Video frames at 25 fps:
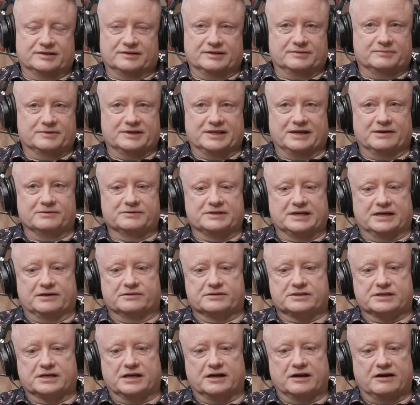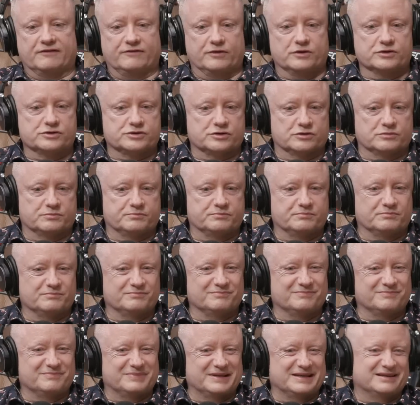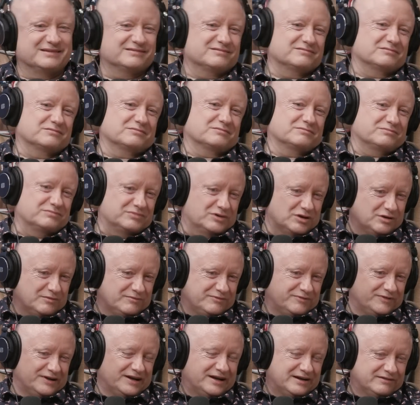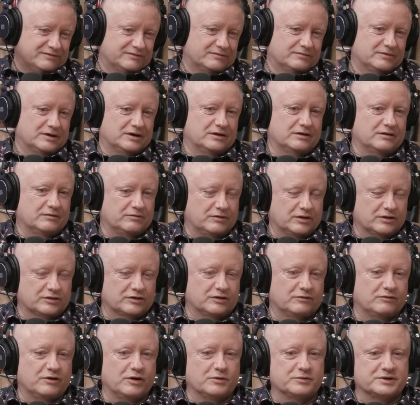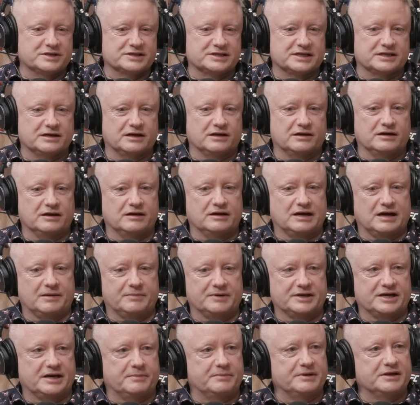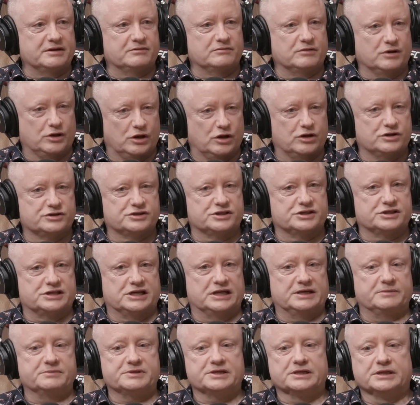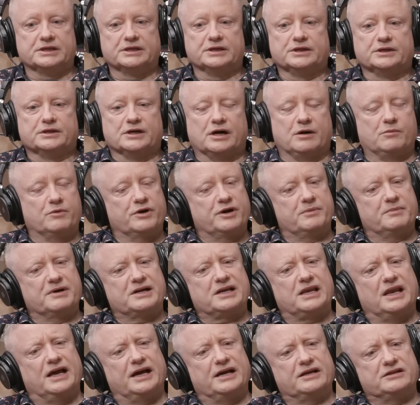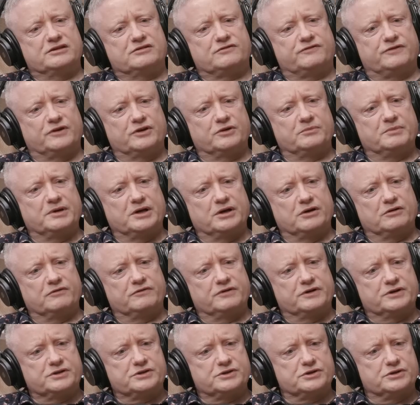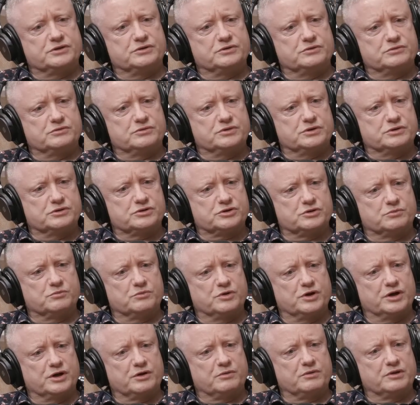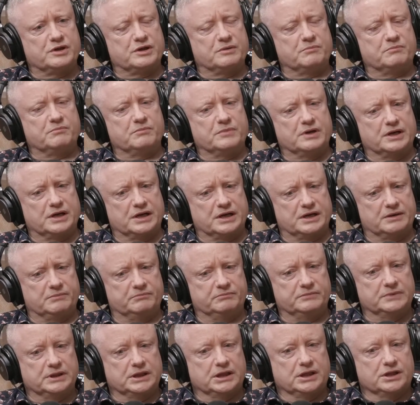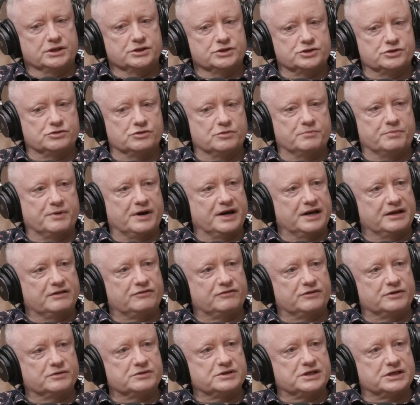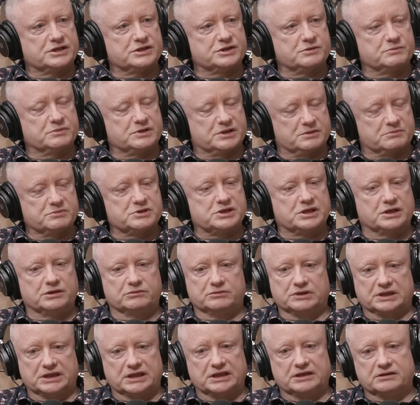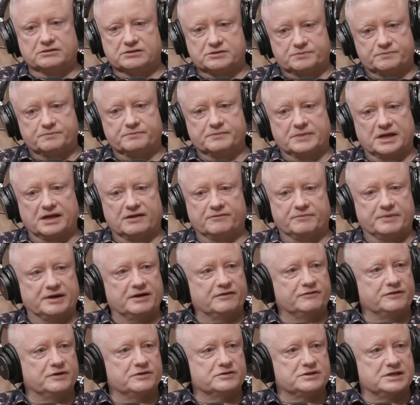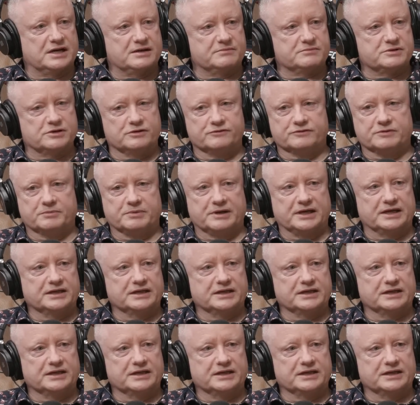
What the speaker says: Without doubts. I've also been not far along the road. Is it Abu Dhabi? Lots of times. And one of my clients flew me over to do some work with him. To do a breakthrough session with him. So I've been a few times. Love the place.